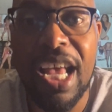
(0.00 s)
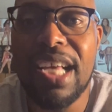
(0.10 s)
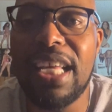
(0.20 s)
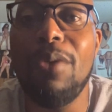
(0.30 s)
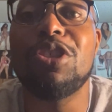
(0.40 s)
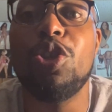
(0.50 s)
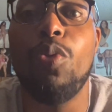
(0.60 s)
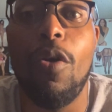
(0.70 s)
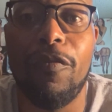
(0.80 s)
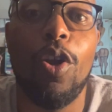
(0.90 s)
Say what you
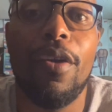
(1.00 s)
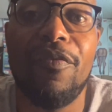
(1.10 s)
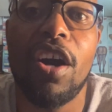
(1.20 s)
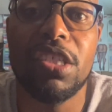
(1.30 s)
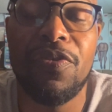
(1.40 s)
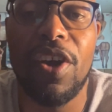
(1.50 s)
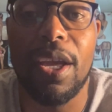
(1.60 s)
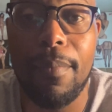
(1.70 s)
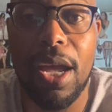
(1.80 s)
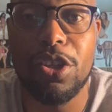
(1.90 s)
want, Floyd fought his
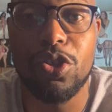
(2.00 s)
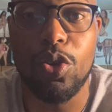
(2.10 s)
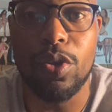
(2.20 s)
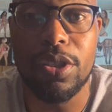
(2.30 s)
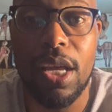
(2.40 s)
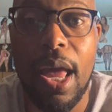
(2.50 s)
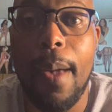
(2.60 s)
fucking mandatories.